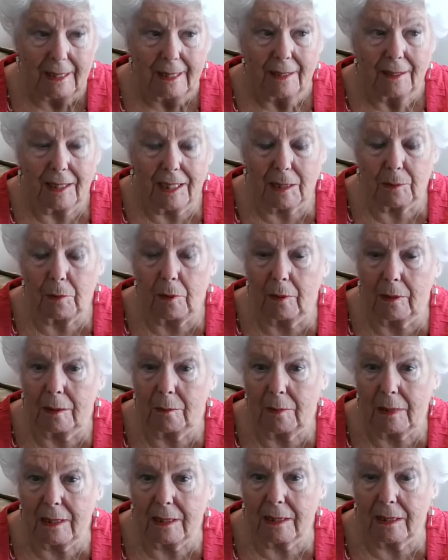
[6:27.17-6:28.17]
That probably
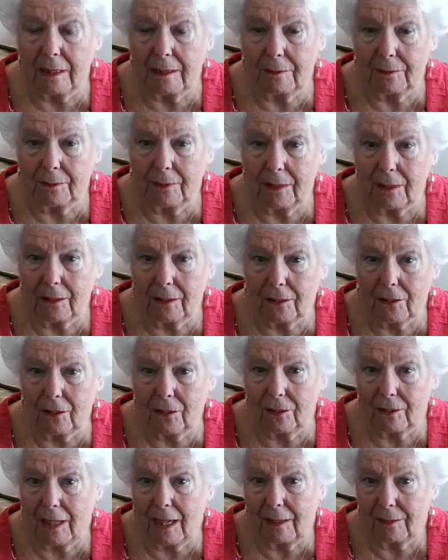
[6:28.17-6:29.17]
means I've not
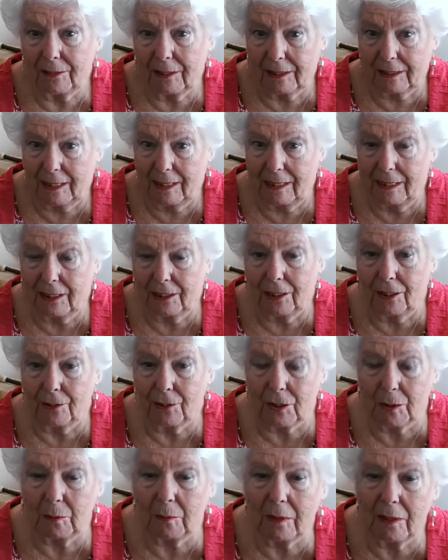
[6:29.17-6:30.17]
had to get in touch
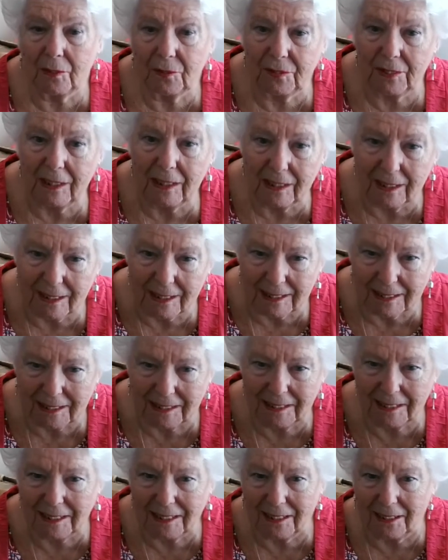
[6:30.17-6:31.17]
with my feelings in
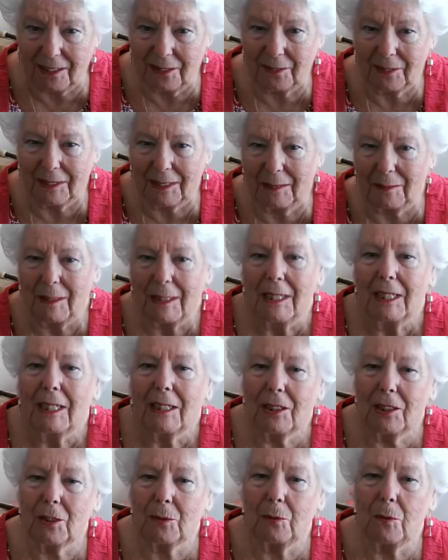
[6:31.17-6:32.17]
this lifetime,
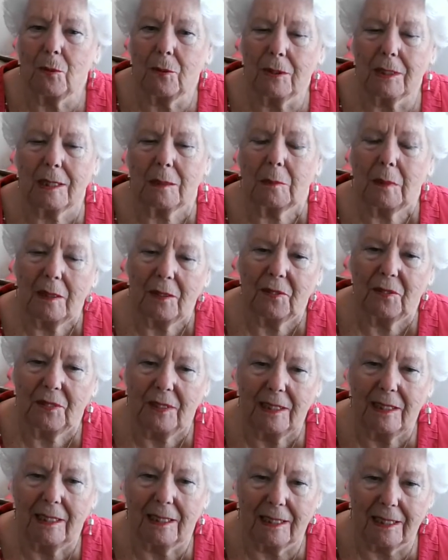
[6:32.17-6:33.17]
because water's about
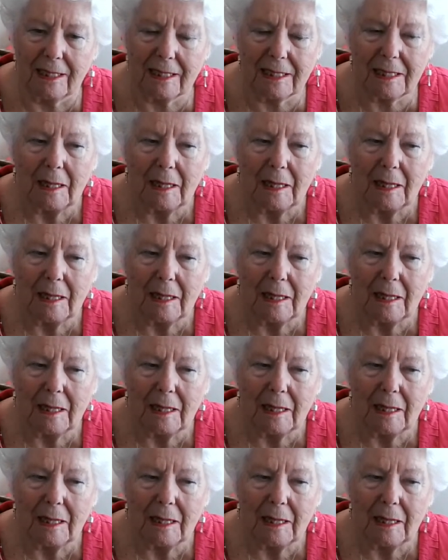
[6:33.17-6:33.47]
feelings.